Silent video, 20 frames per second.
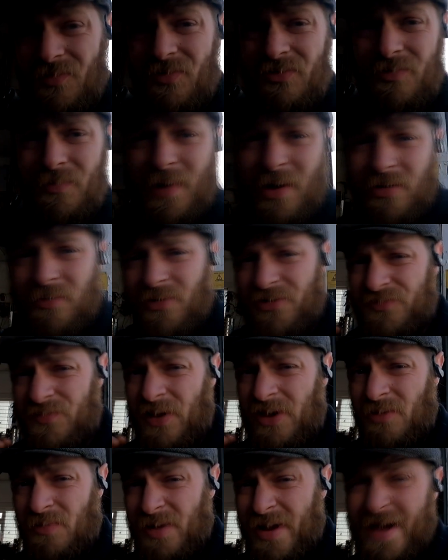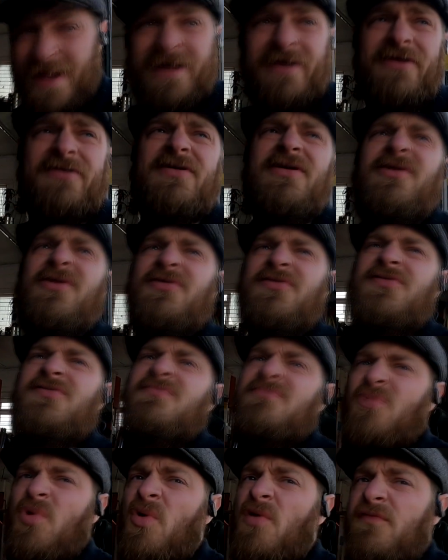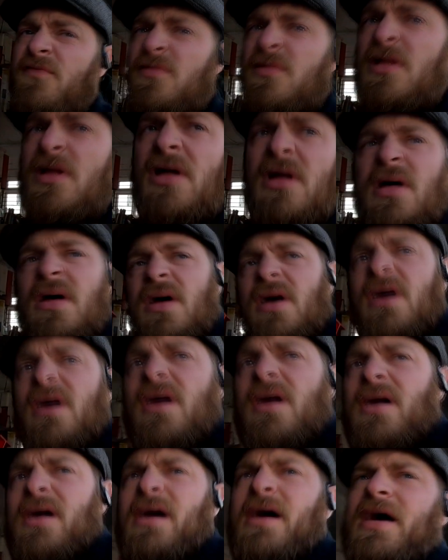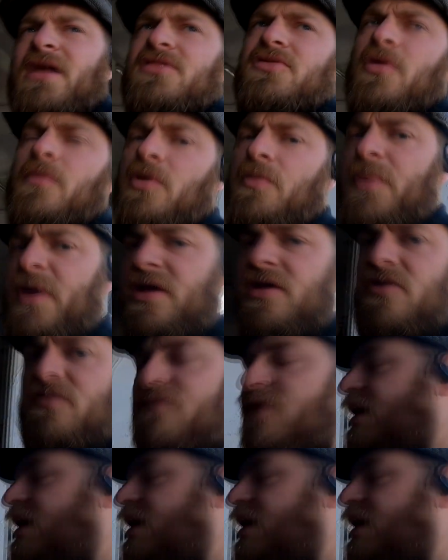I want the battery box painted black because it looks awful. I thought about painting it